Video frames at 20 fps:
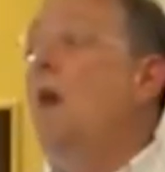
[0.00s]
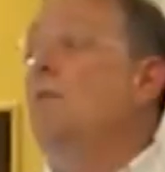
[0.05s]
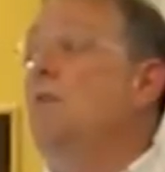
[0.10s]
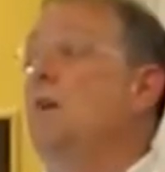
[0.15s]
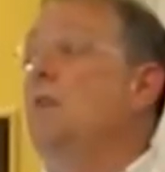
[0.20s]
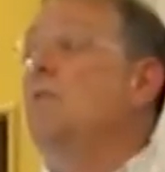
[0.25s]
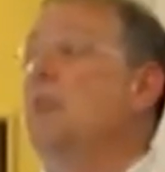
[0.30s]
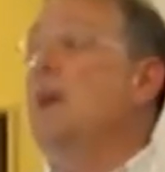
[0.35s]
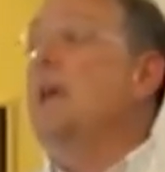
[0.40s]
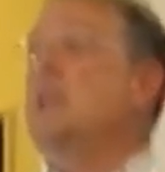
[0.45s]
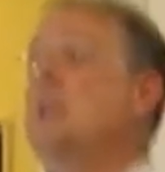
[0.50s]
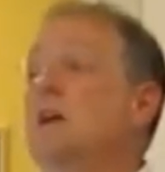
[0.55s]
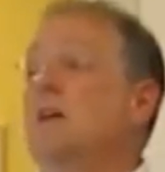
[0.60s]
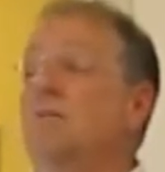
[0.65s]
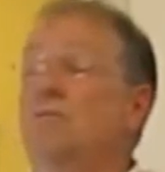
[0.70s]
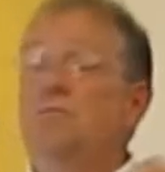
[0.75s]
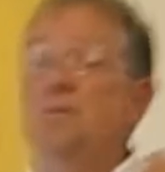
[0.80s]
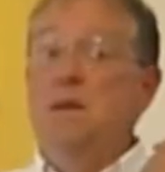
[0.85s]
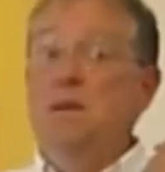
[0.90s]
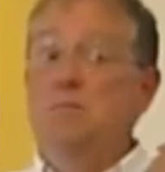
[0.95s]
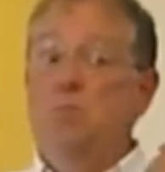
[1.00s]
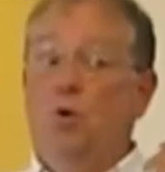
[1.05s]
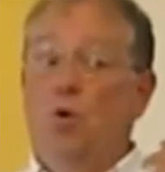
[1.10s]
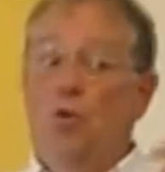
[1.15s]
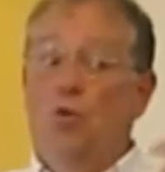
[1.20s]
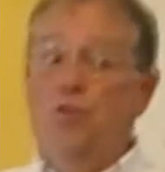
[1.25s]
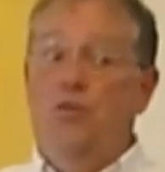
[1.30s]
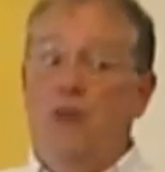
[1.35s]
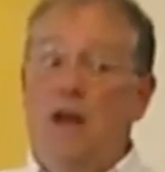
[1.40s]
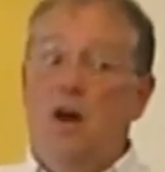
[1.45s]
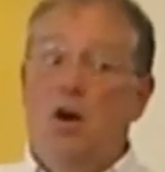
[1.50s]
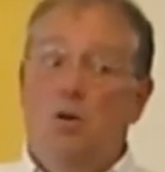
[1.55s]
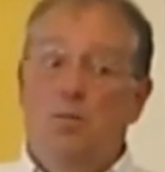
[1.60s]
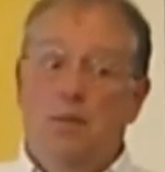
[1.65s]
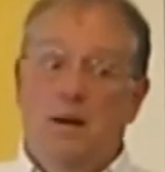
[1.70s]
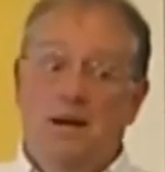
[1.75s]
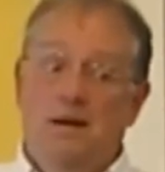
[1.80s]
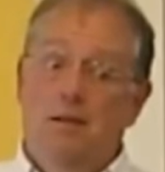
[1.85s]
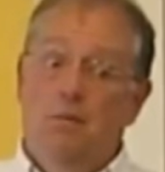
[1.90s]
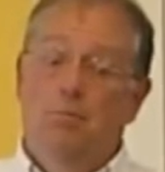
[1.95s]
and then they give people
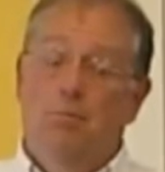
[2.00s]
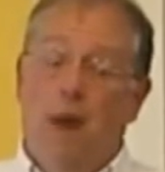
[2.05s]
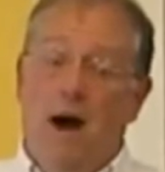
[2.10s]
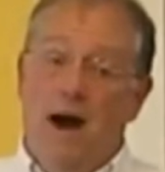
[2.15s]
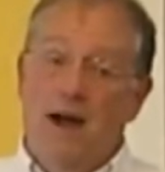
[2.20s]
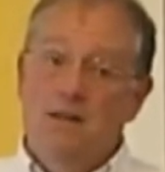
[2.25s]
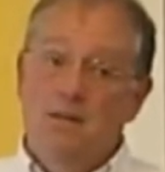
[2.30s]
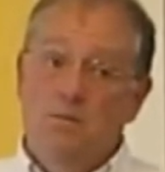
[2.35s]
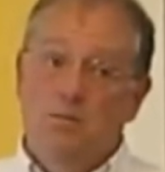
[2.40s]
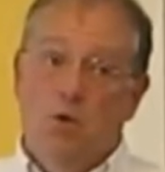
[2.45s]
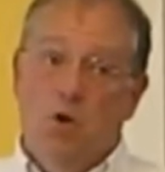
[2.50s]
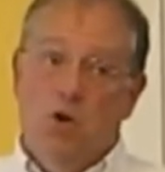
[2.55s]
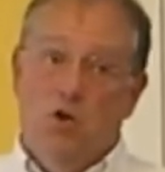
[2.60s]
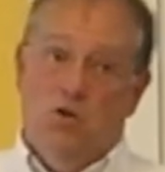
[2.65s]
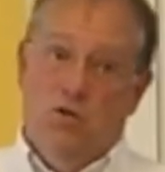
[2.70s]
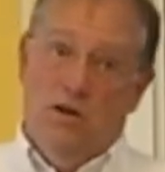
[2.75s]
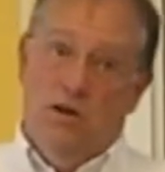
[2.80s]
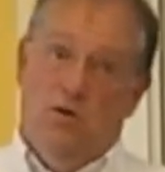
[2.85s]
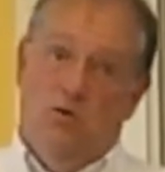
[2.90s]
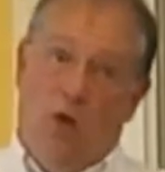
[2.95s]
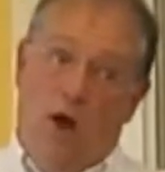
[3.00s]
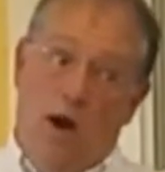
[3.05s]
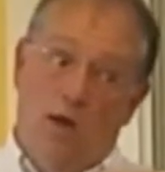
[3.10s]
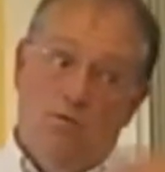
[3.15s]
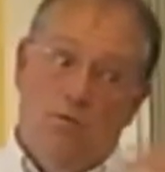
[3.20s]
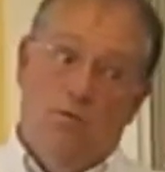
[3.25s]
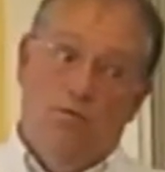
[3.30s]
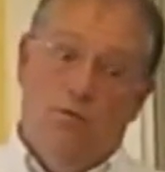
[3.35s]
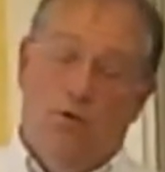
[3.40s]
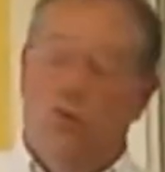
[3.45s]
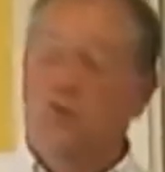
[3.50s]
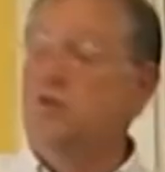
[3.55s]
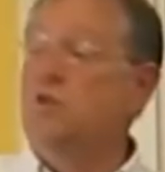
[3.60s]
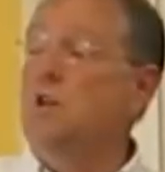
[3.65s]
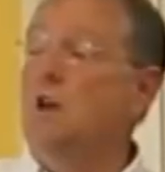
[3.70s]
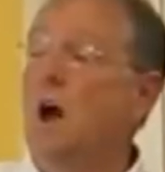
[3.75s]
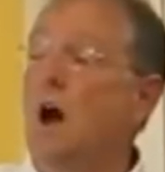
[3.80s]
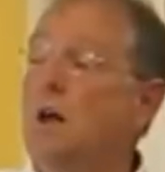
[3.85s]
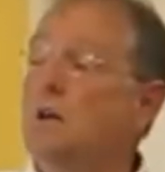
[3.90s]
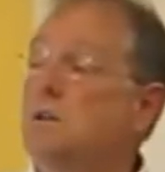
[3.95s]
therapy to bind the mercury to try and reverse
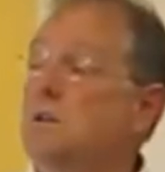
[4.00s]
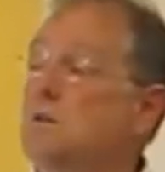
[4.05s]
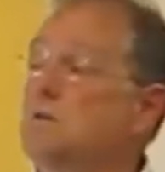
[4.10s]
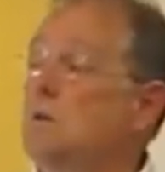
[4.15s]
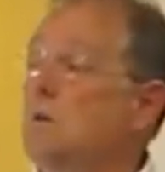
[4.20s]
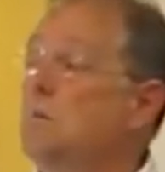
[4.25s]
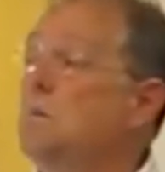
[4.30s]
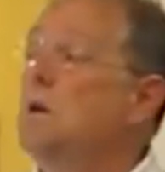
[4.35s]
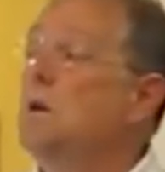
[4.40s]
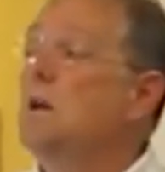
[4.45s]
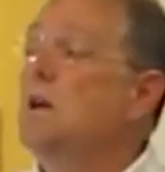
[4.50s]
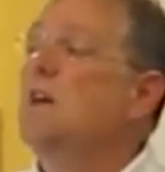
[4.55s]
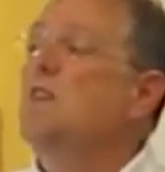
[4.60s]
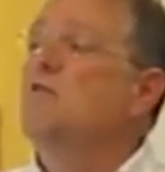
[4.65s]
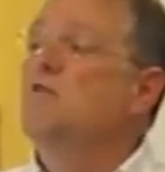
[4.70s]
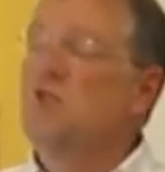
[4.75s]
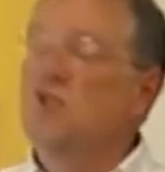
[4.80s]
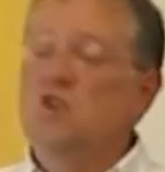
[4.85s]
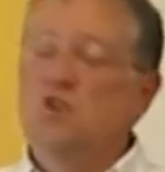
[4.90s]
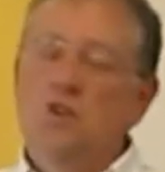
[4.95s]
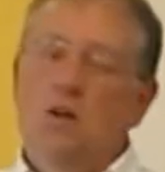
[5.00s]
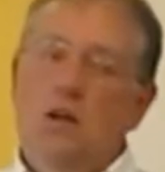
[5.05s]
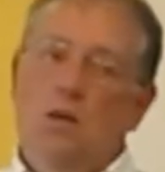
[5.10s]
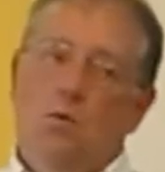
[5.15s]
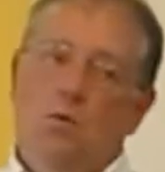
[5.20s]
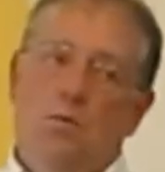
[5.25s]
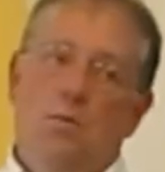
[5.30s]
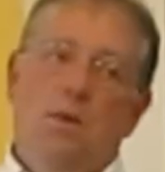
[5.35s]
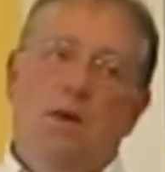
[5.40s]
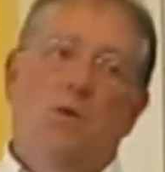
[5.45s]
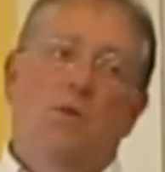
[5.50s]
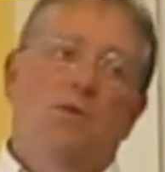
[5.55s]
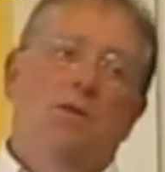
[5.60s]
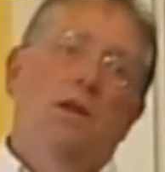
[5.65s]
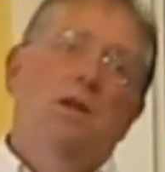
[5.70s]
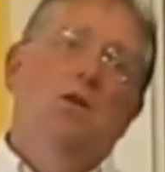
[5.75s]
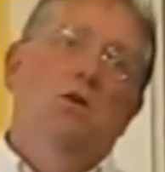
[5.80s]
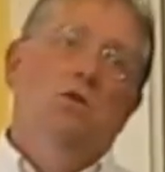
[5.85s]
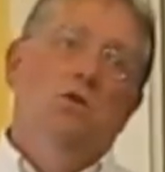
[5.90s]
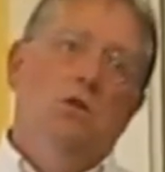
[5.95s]
the autism. This, and the big one
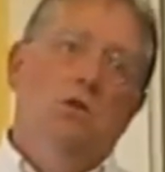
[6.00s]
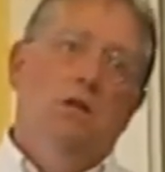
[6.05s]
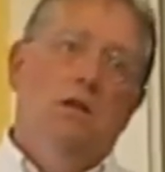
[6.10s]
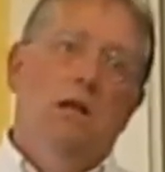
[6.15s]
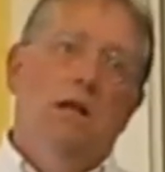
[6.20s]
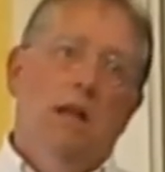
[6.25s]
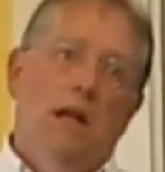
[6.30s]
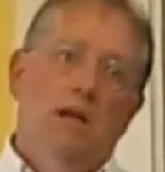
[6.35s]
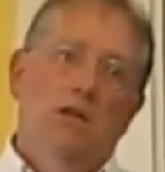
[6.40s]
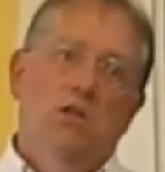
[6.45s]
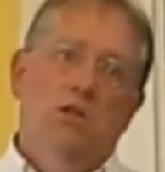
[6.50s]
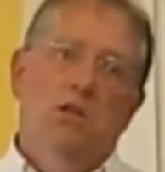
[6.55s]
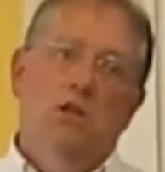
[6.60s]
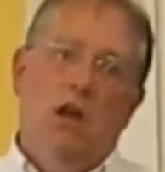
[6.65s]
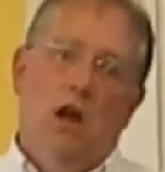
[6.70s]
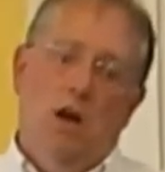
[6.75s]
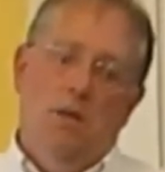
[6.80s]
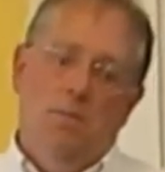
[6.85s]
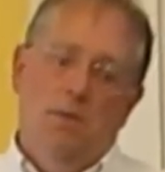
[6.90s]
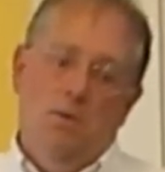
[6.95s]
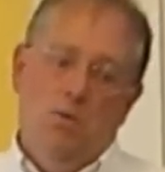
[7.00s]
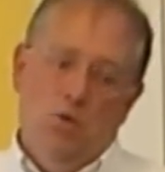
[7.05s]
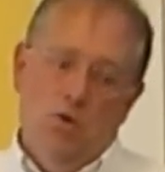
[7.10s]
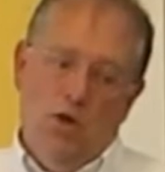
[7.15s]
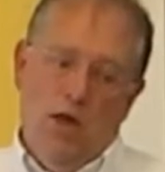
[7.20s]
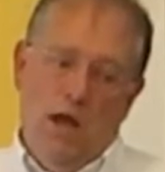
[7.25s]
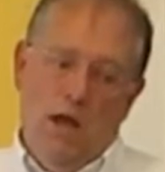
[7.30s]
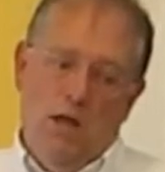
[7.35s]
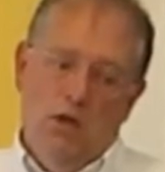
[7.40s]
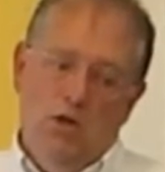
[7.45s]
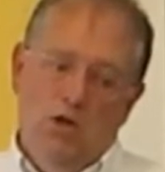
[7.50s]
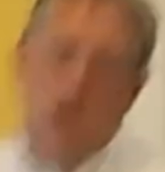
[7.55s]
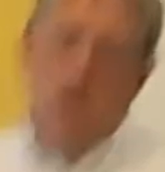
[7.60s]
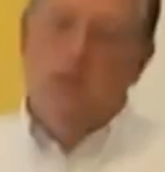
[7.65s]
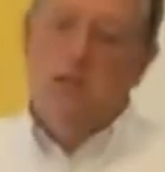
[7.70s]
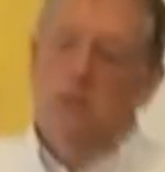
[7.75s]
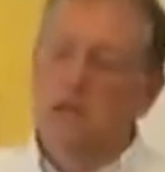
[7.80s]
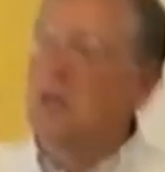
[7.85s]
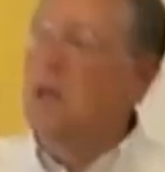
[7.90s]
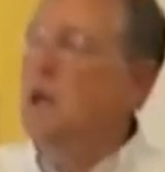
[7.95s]
they use is chelation therapy, where they
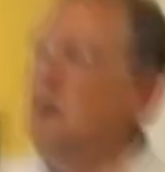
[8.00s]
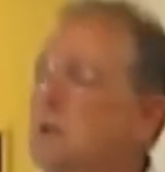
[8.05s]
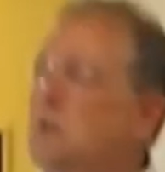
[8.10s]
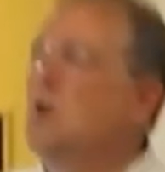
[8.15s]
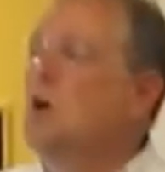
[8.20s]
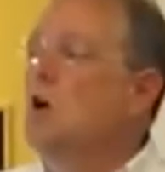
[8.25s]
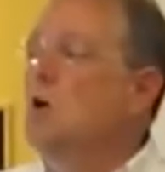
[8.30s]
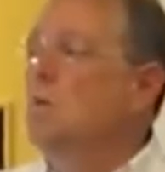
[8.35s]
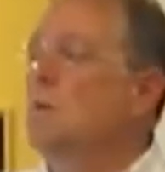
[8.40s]
inject a kid